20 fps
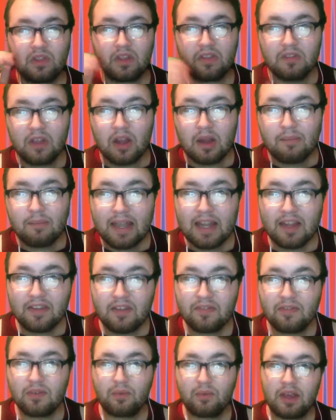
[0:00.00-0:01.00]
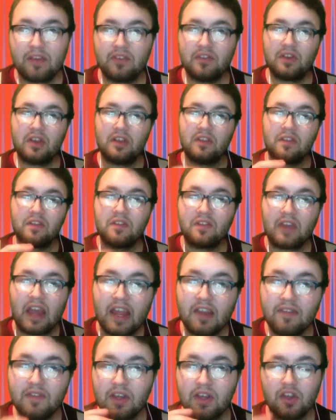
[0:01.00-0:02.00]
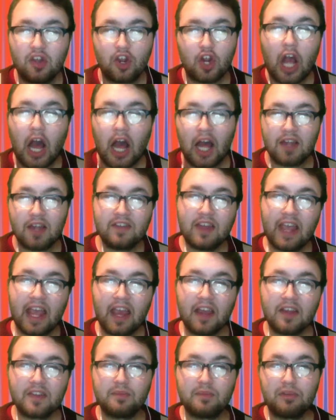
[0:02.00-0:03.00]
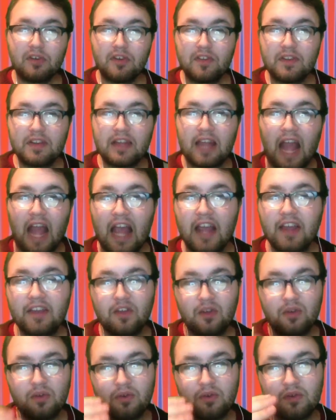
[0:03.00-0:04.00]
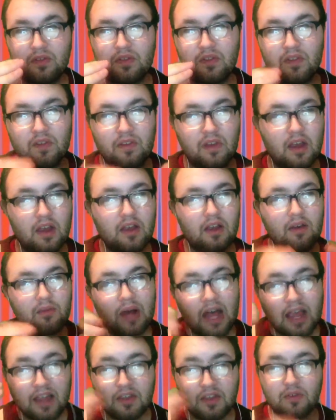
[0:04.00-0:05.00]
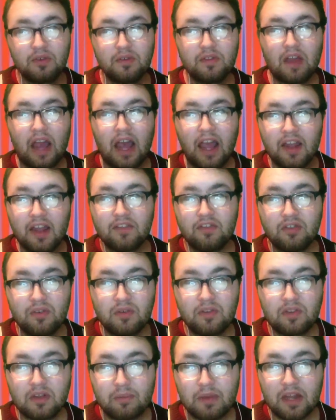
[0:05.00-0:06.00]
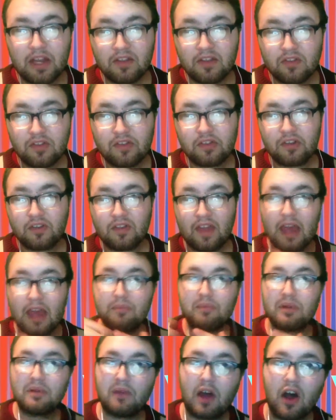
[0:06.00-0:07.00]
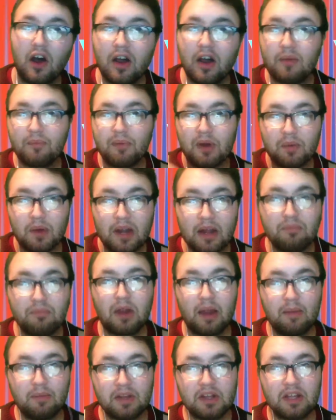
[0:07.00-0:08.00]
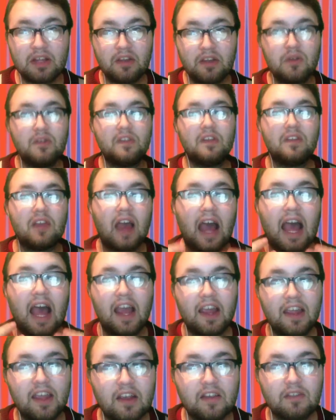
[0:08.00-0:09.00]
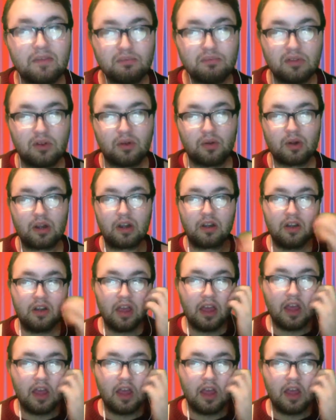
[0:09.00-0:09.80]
there are many different ways you can save your contacts. Personally, I use iTunes. I'm getting to learn that, but what I primarily use is iExplorer.